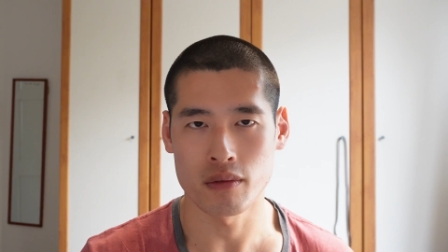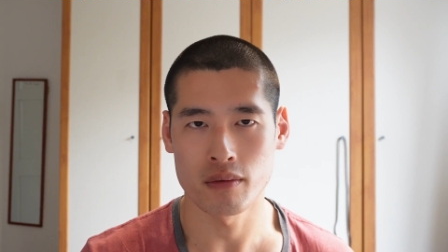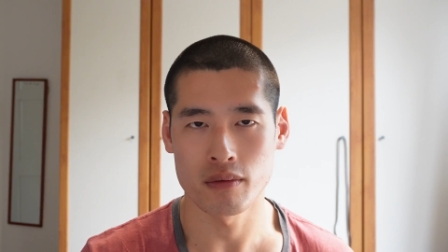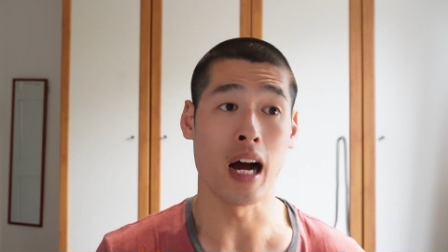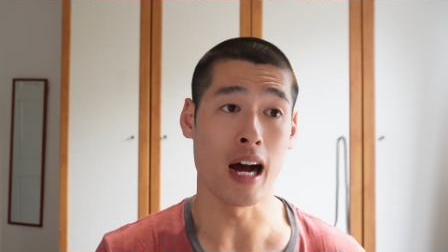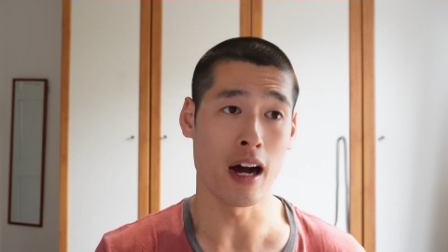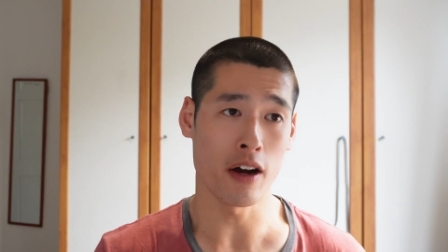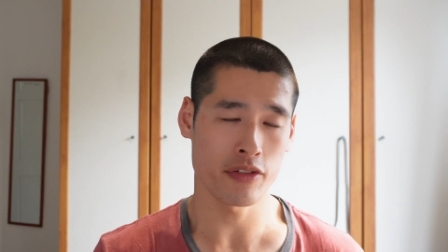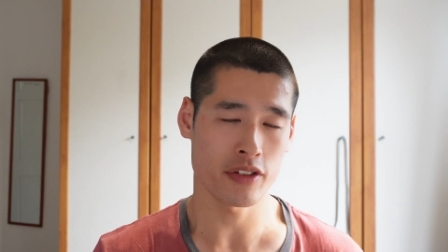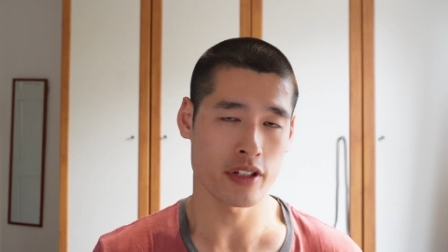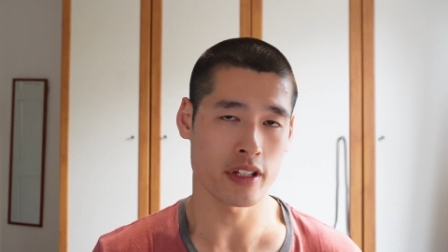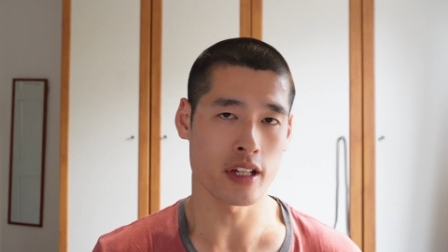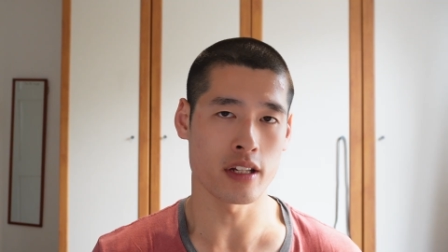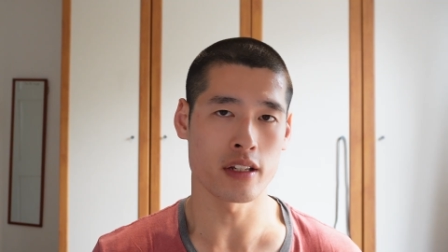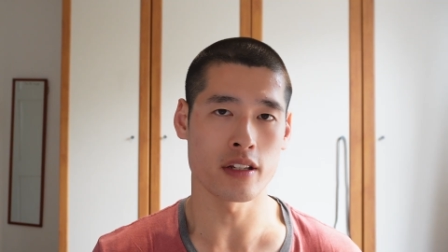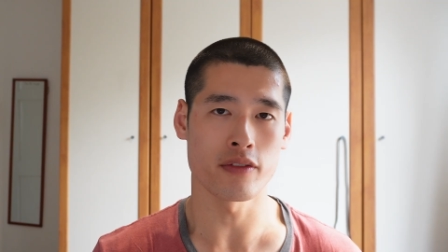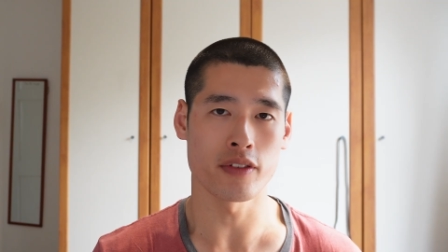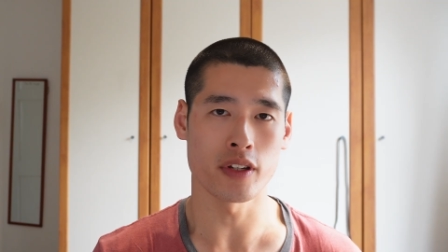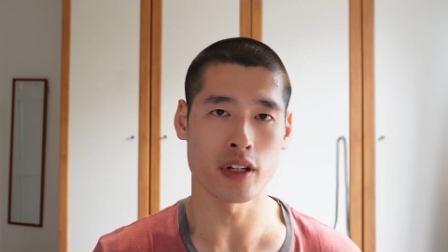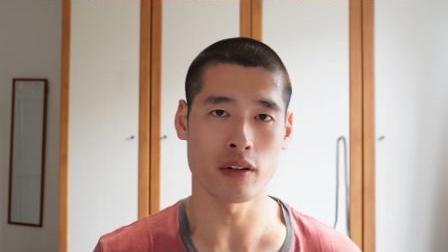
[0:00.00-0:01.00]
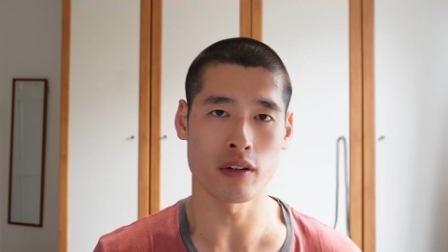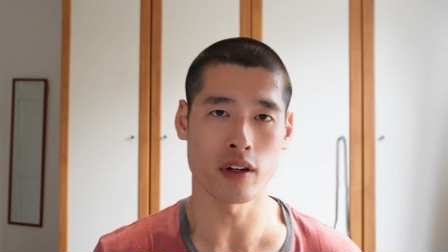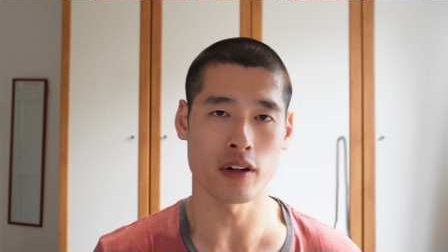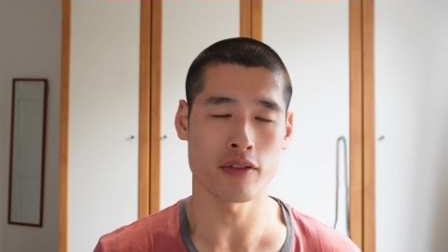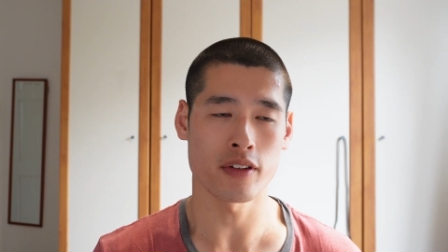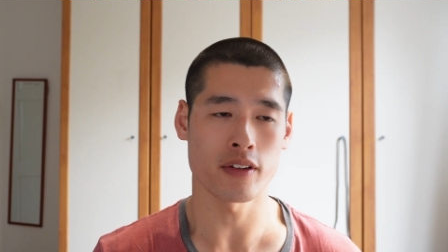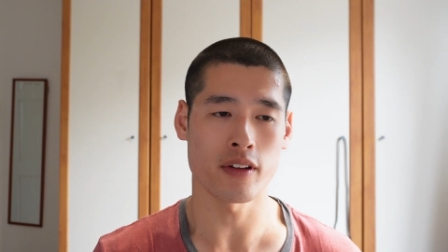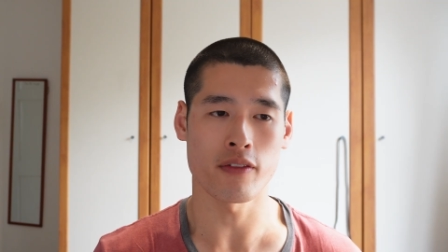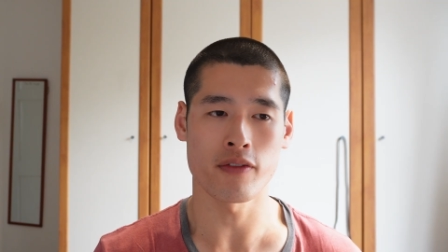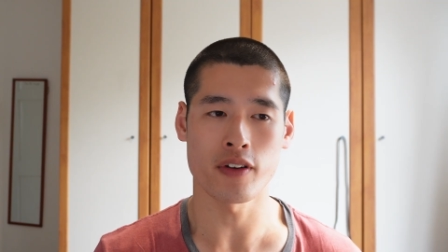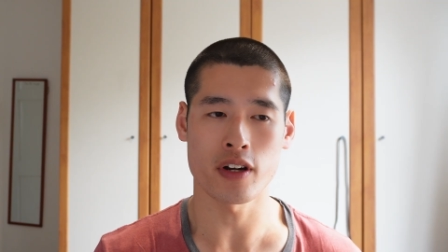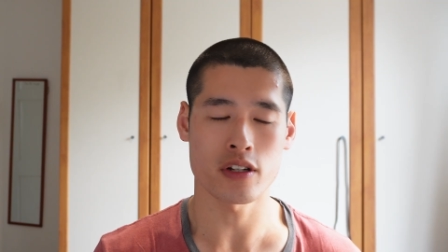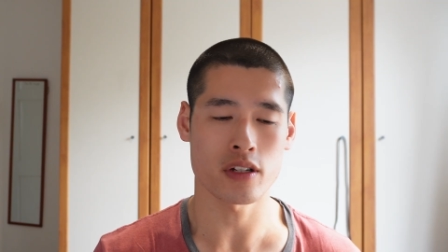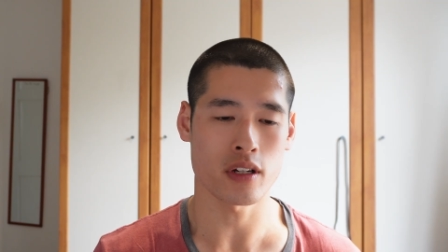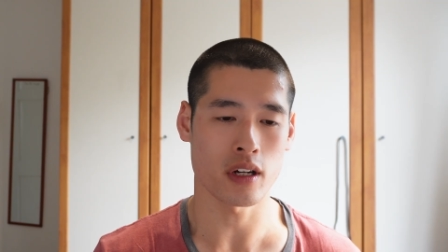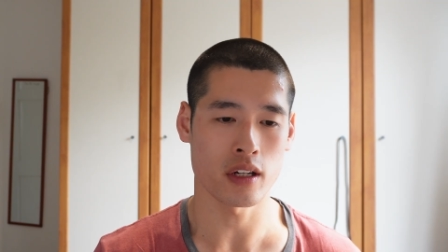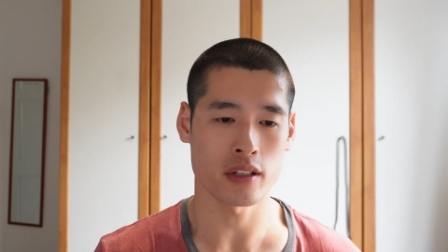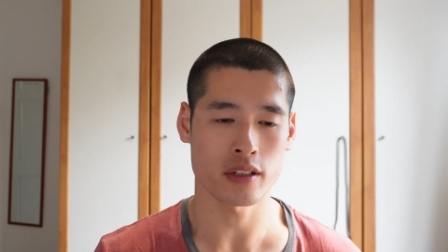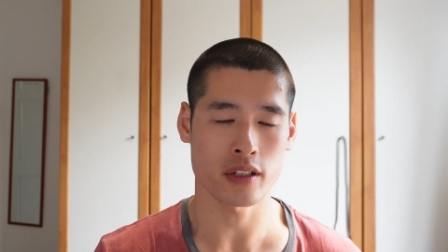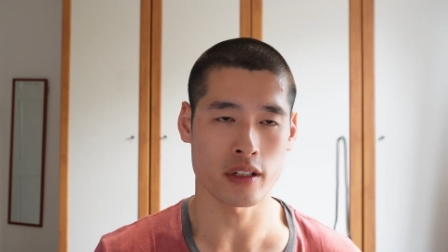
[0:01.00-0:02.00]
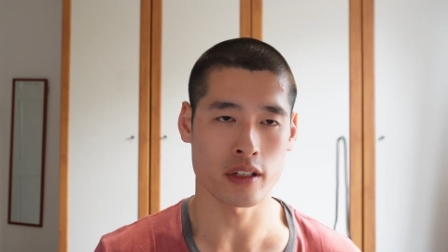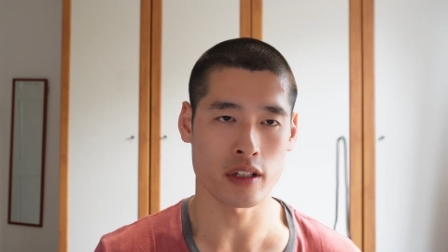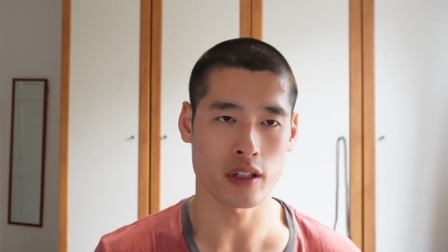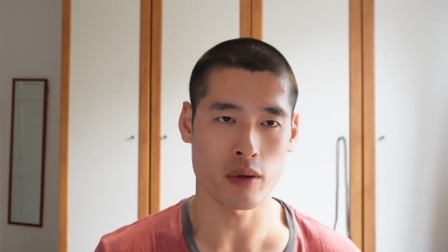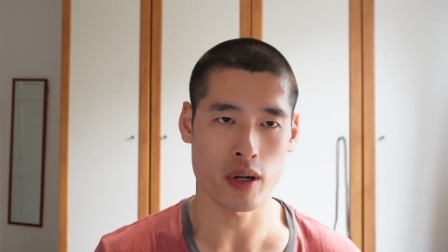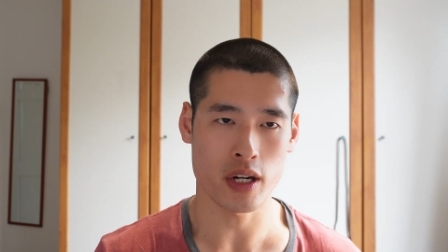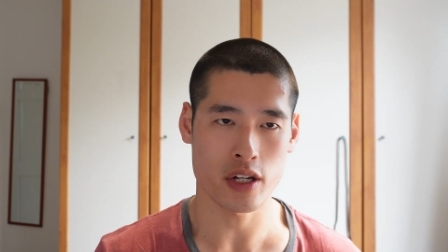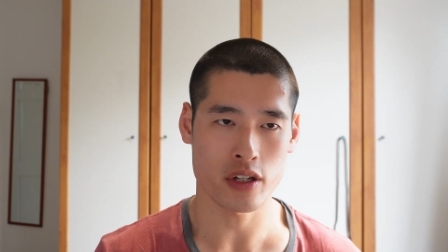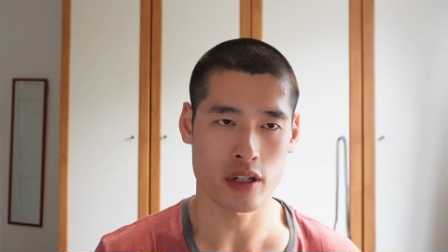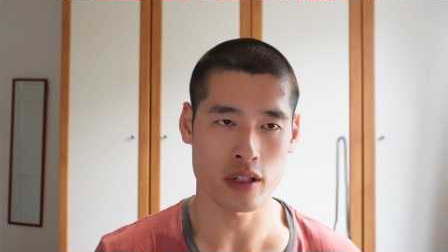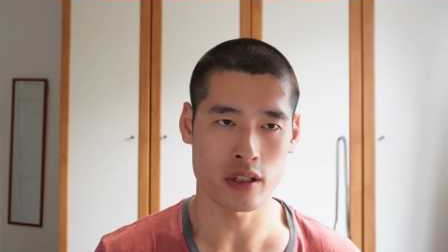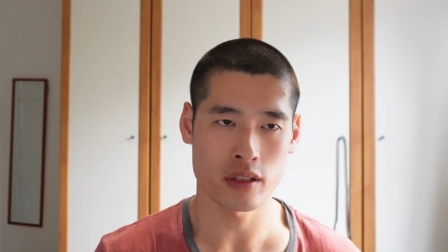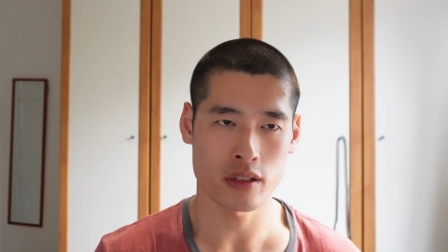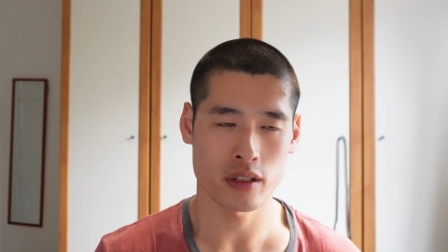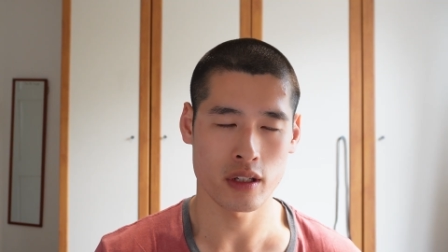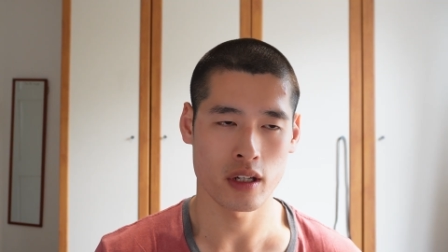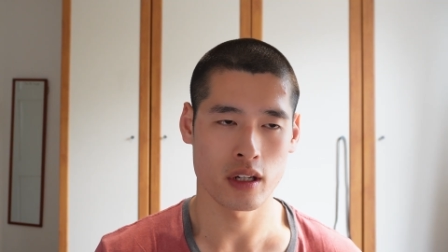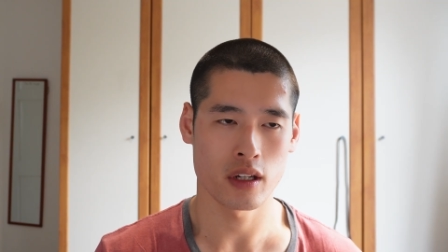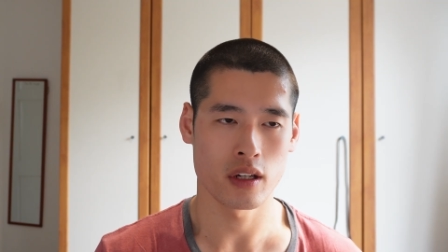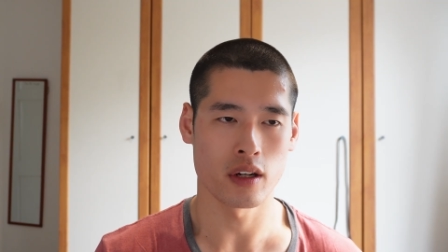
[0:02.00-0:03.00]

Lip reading: After the interview, after they finished asking the questions,